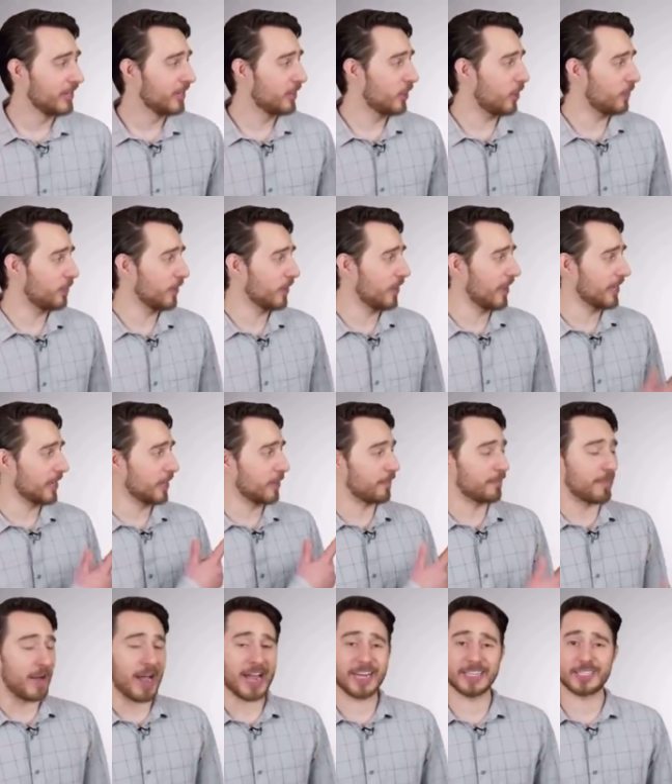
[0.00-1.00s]
hope you like your
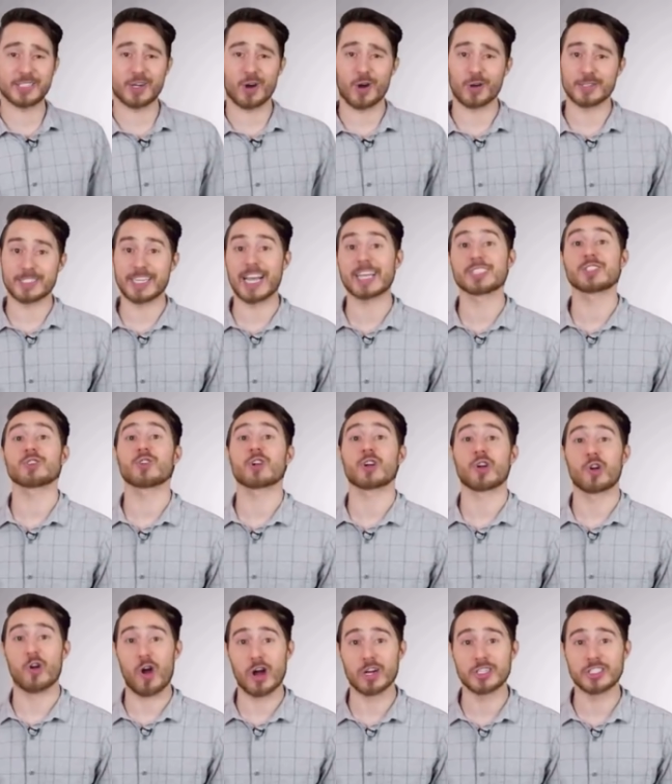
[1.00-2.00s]
pie charts extra
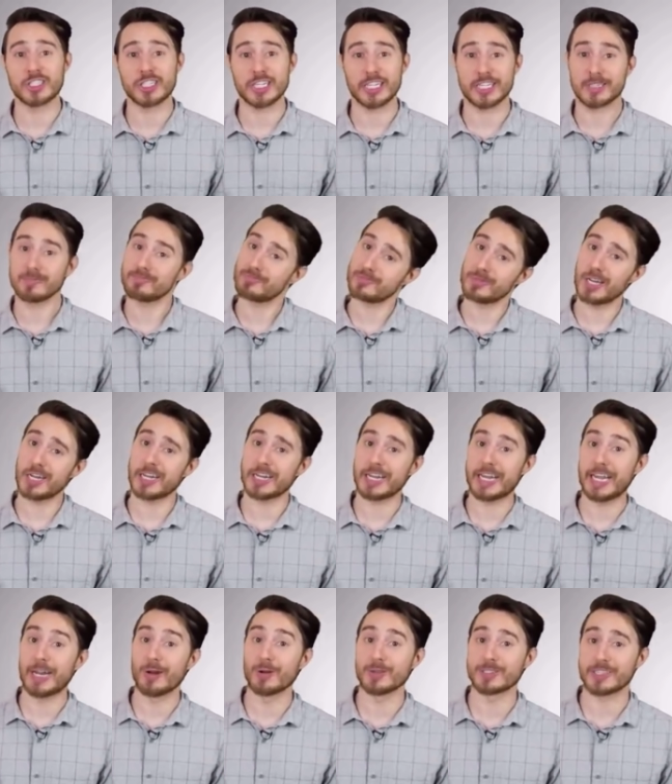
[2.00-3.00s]
crunchy. A lot of
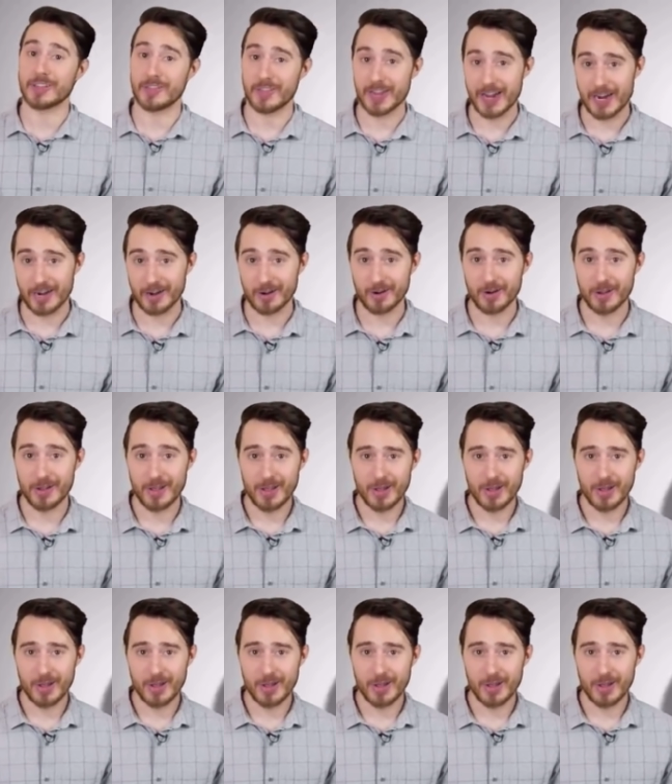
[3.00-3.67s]
gears in there.